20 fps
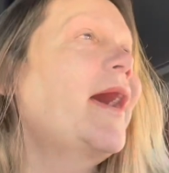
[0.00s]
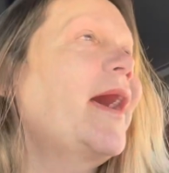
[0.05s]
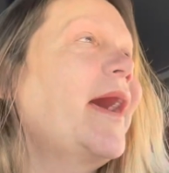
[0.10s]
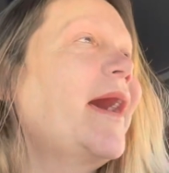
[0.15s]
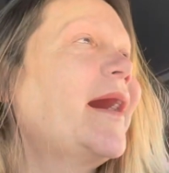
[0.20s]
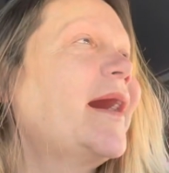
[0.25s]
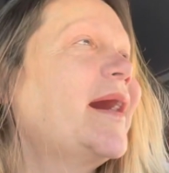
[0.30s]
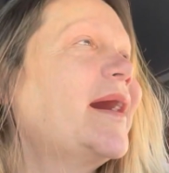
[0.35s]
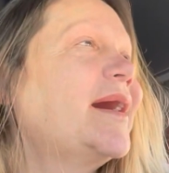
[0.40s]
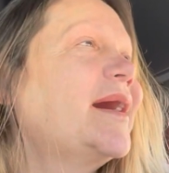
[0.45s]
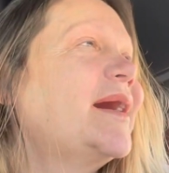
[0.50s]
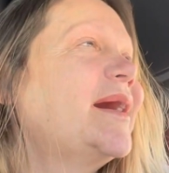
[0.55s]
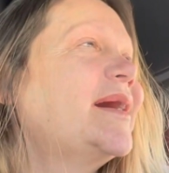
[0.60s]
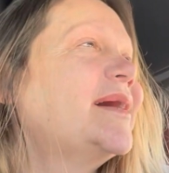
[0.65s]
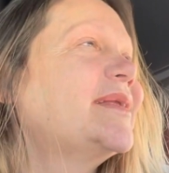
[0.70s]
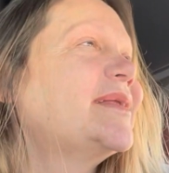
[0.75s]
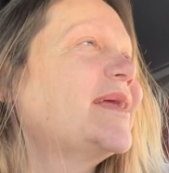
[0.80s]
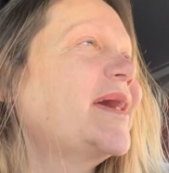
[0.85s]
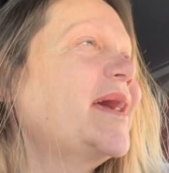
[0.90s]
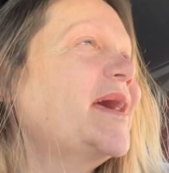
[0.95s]

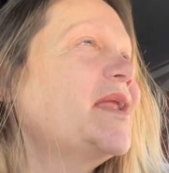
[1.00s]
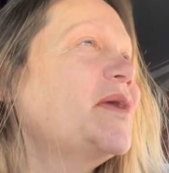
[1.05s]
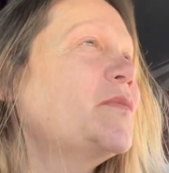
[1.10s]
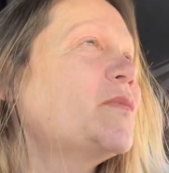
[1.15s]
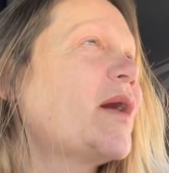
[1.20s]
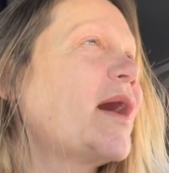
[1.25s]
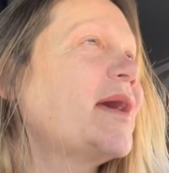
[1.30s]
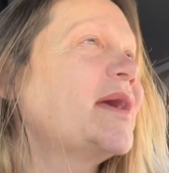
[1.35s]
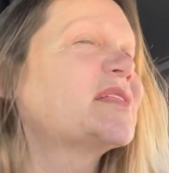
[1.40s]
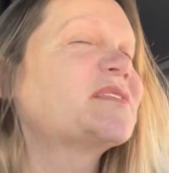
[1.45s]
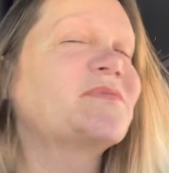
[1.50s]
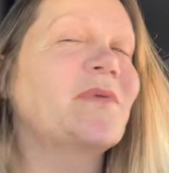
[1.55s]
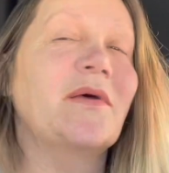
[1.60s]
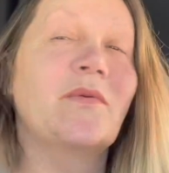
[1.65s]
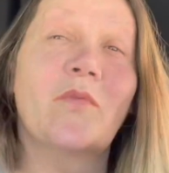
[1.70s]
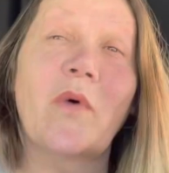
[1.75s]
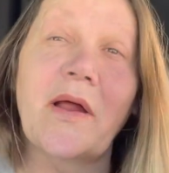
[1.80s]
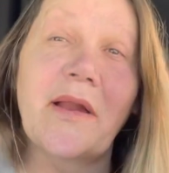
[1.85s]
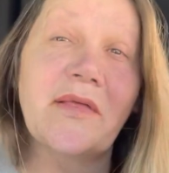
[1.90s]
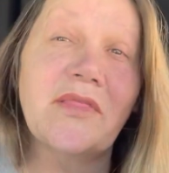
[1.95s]
And anyway, it's
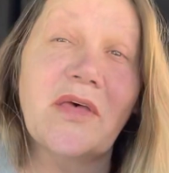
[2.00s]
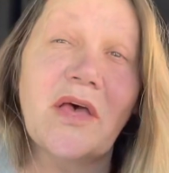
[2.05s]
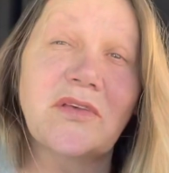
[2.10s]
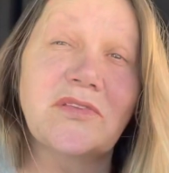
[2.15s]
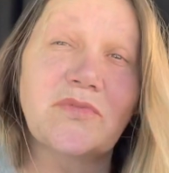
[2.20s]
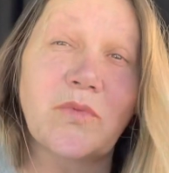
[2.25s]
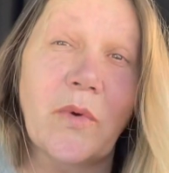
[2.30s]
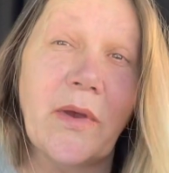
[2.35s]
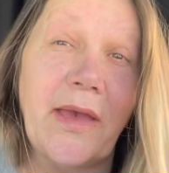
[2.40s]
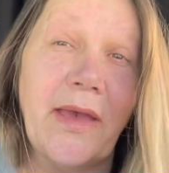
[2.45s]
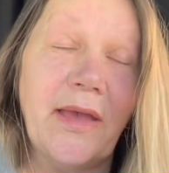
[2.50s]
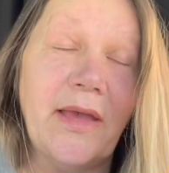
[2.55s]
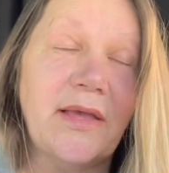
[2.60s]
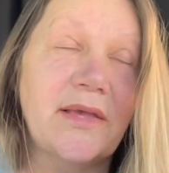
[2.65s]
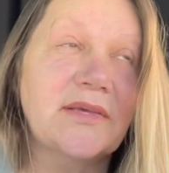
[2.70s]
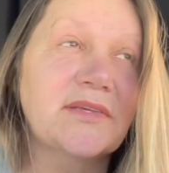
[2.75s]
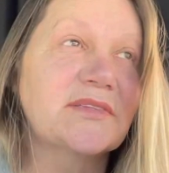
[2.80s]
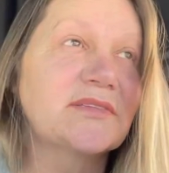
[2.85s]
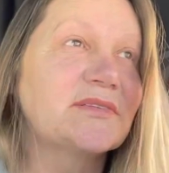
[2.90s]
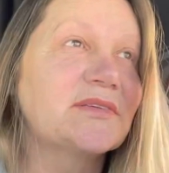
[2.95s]
been one of those
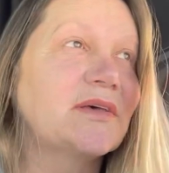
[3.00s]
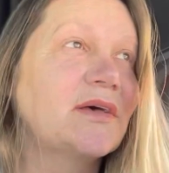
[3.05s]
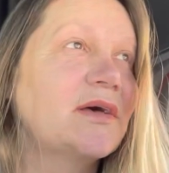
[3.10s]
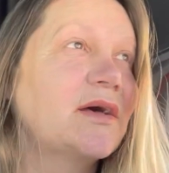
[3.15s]
weeks.